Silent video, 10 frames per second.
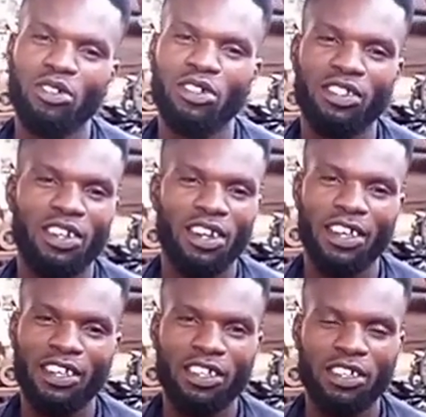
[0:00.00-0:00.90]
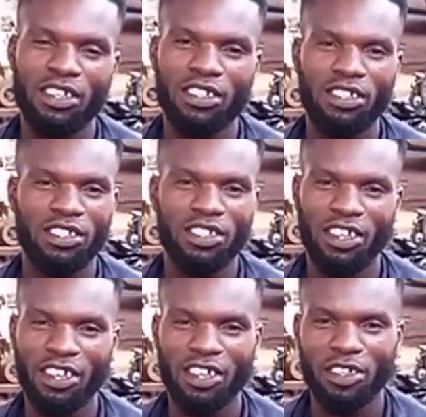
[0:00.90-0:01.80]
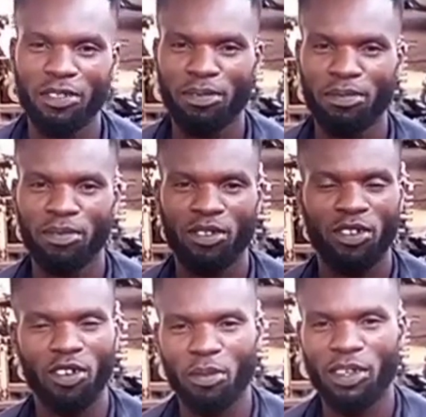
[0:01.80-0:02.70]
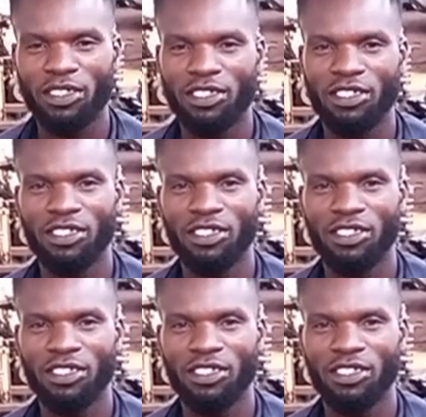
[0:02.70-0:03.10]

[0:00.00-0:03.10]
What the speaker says: do is like, share, comment,